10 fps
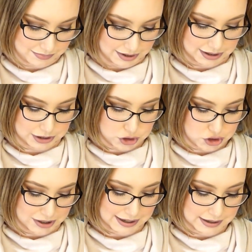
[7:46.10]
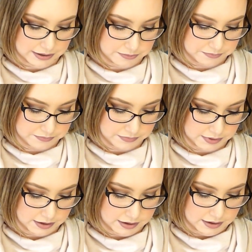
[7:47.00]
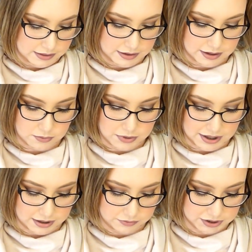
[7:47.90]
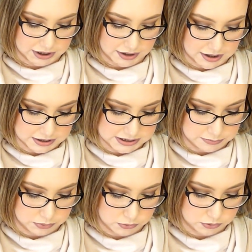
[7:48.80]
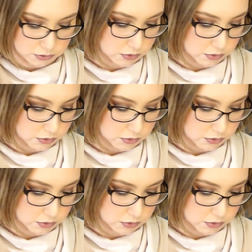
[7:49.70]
kind of shade. Then we have Glass Bull,